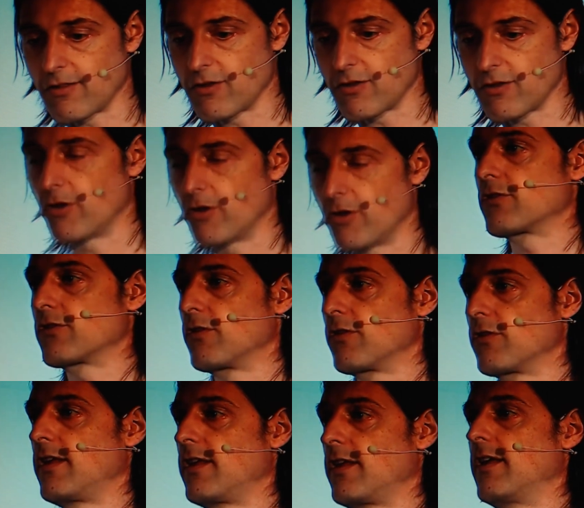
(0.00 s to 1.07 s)
going to
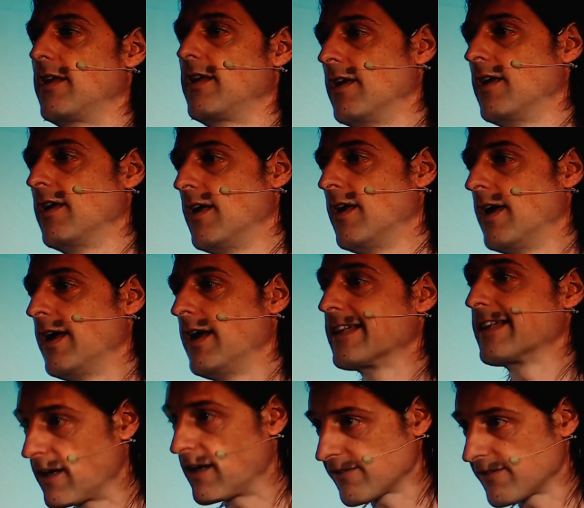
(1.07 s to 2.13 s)
the
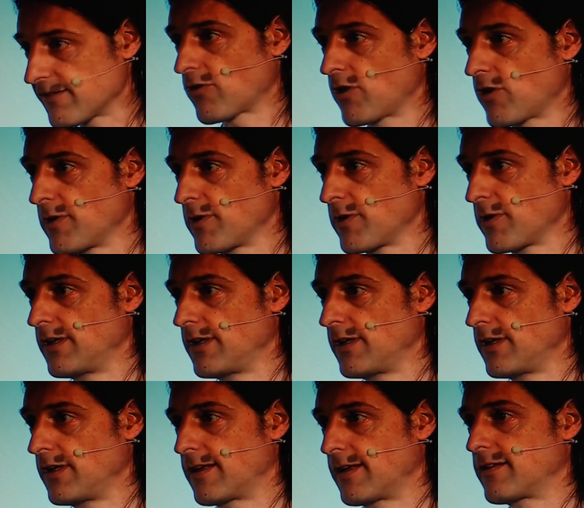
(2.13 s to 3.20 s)
intelligence community
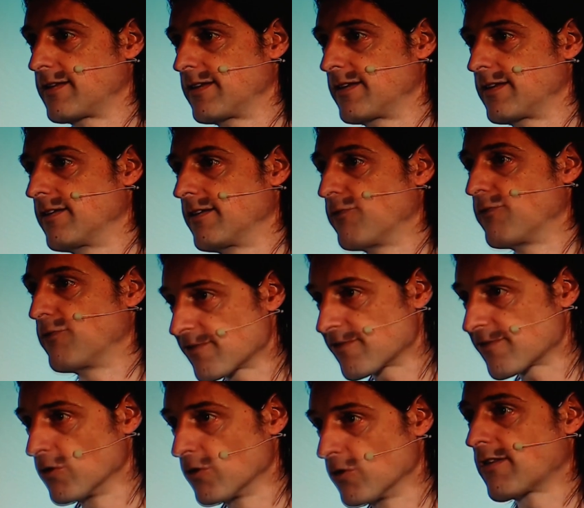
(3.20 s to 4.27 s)
that for
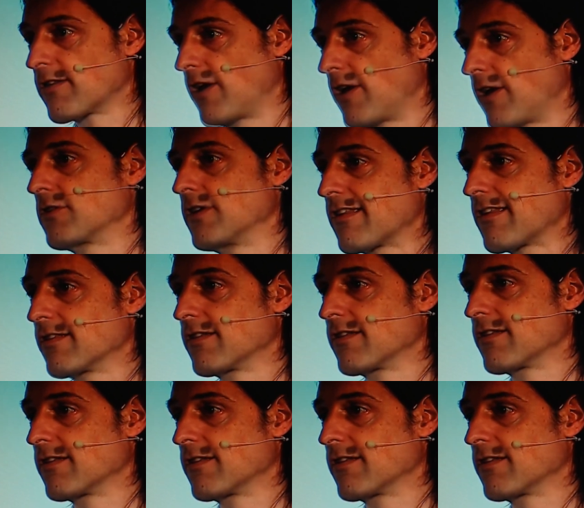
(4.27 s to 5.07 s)
sure is going to listen to